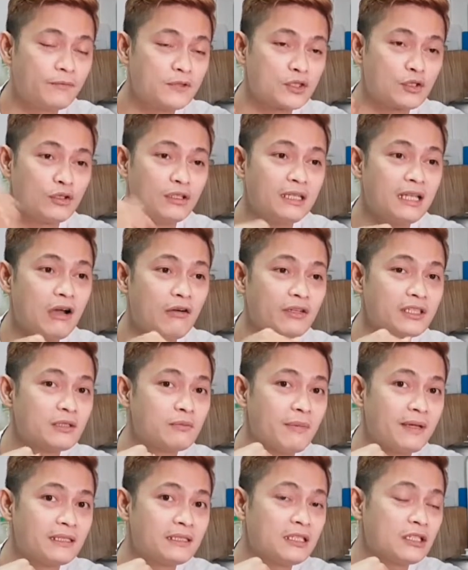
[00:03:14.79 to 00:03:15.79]
So now
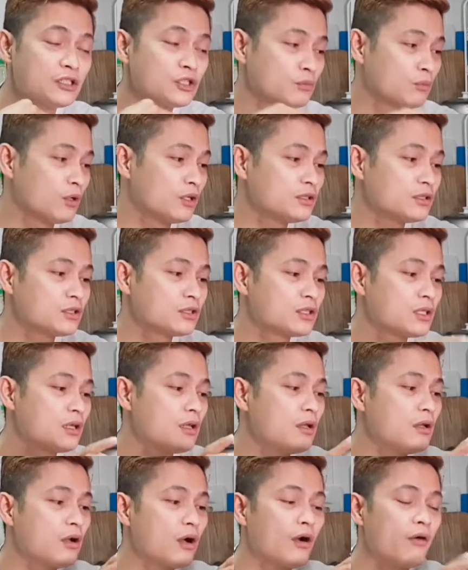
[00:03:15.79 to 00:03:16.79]
it's my 6 months
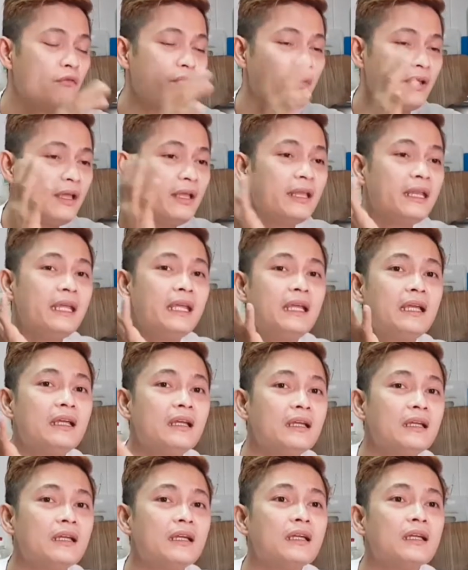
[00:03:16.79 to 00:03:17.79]
of
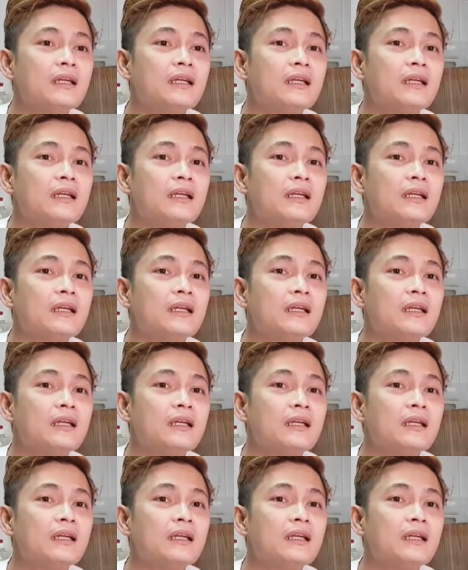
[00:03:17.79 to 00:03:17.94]
eating